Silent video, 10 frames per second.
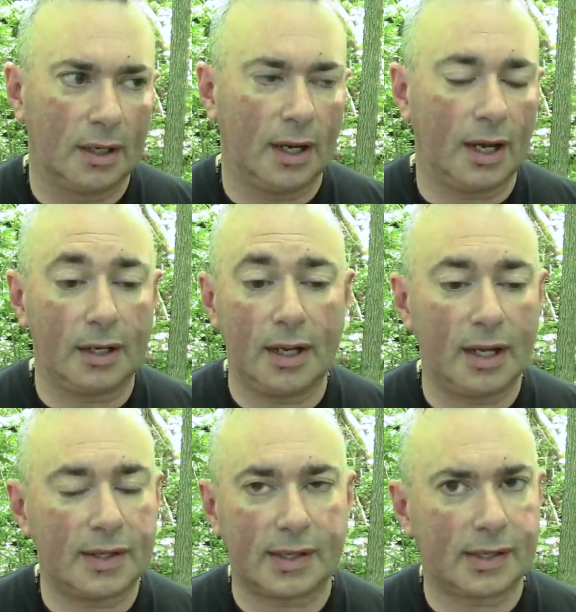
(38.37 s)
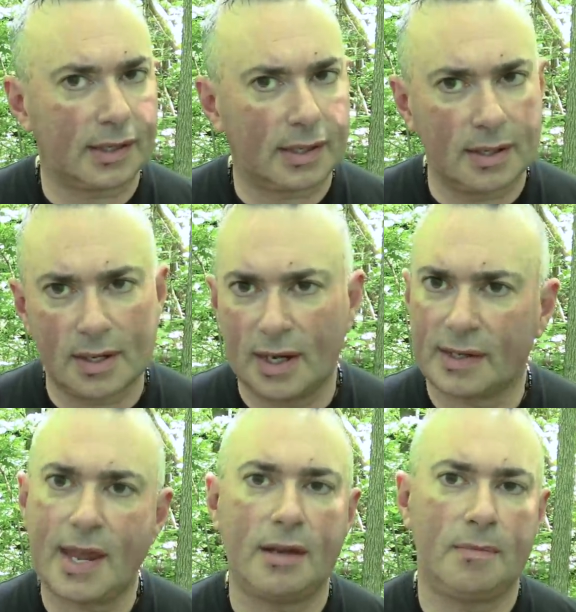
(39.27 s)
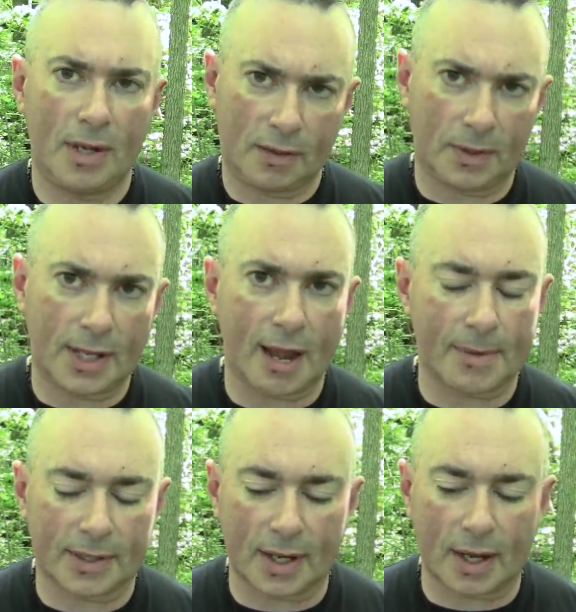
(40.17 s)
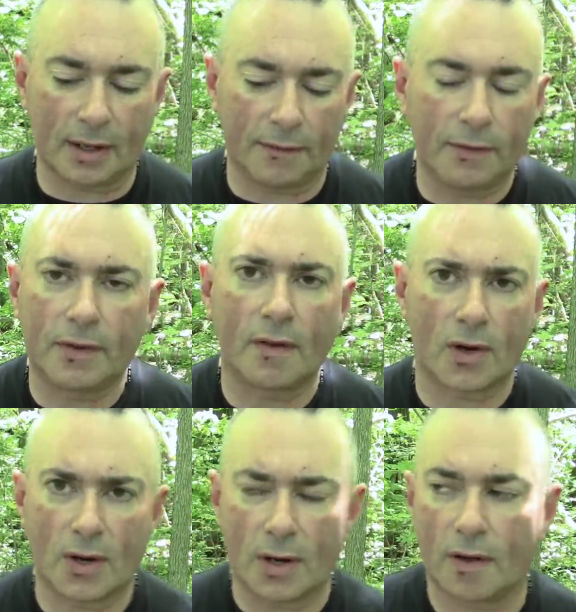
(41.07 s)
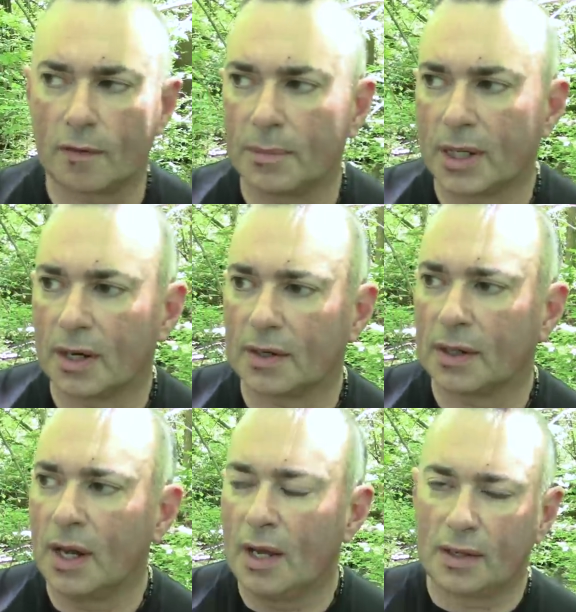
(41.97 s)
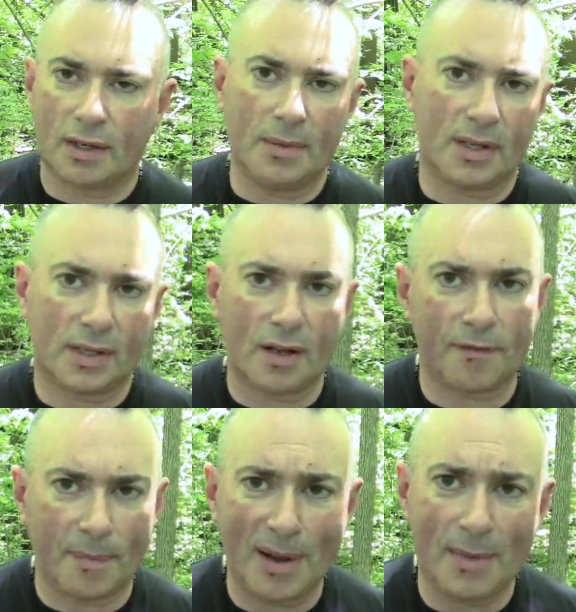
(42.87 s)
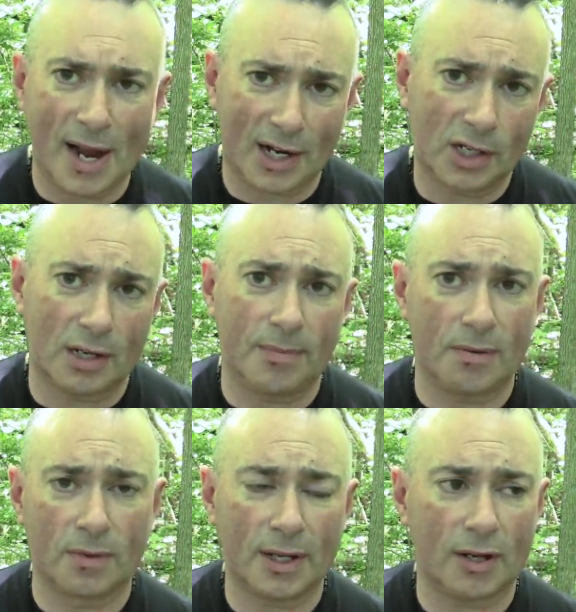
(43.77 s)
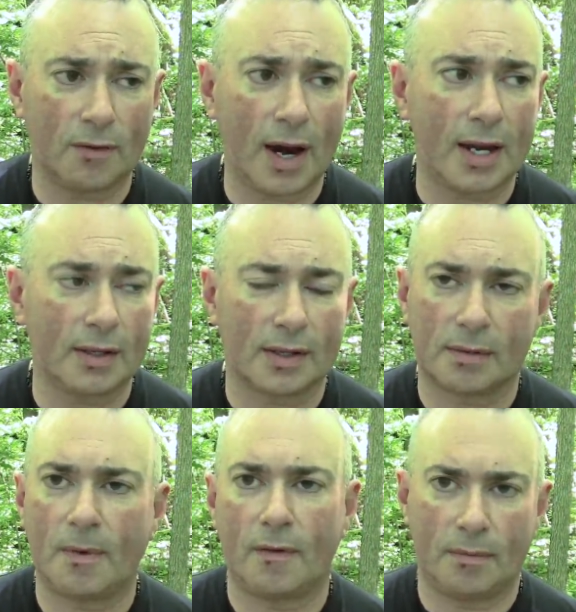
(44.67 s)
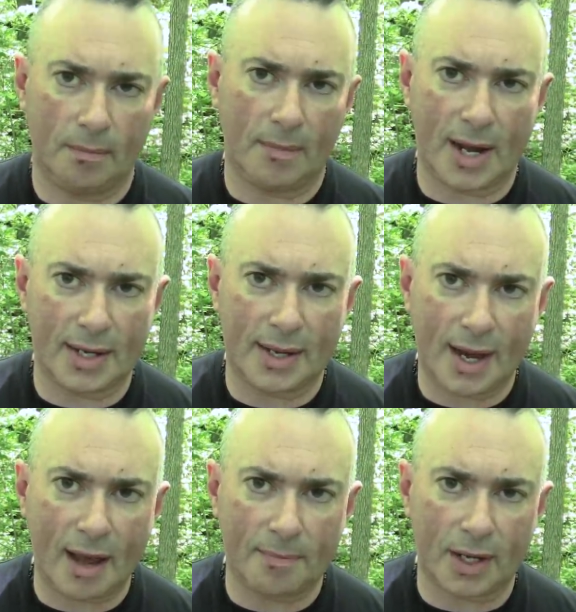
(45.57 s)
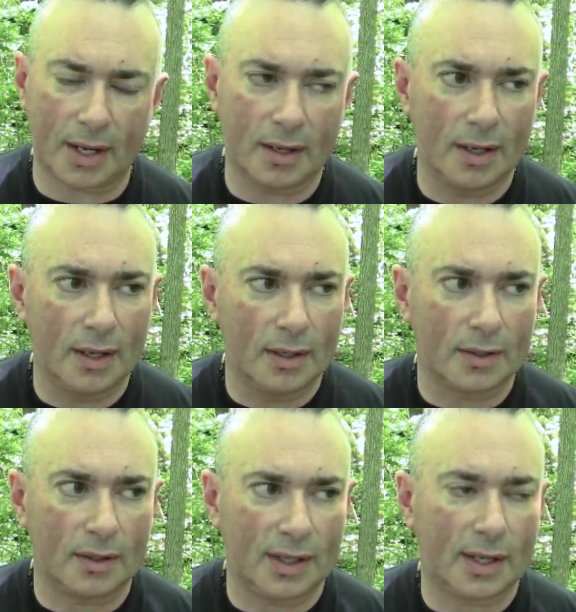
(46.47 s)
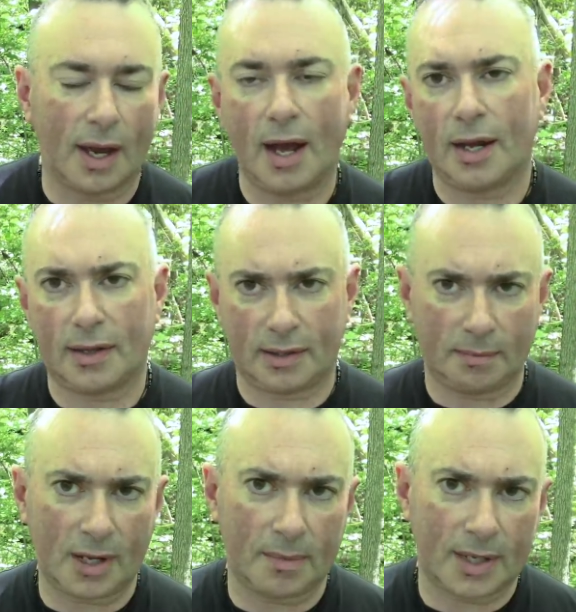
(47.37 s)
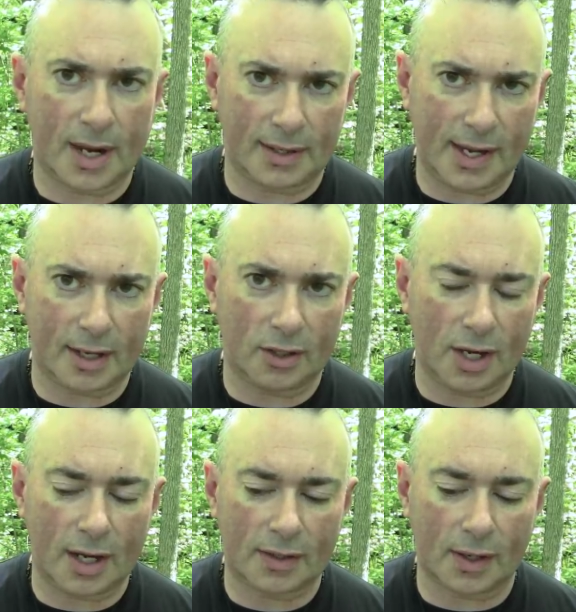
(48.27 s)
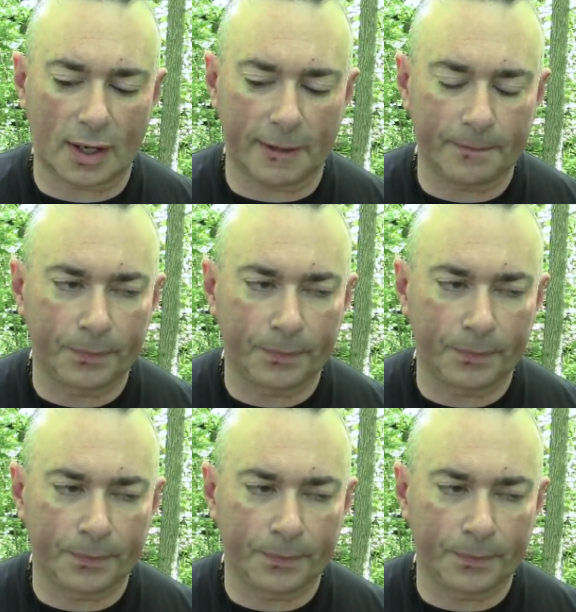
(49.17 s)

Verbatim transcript: and it's it's hit and miss with Amazon if you've never heard of them, because some of the stuff might actually be really great and some of it might not be, so you kind of sometimes got to take a chance on it.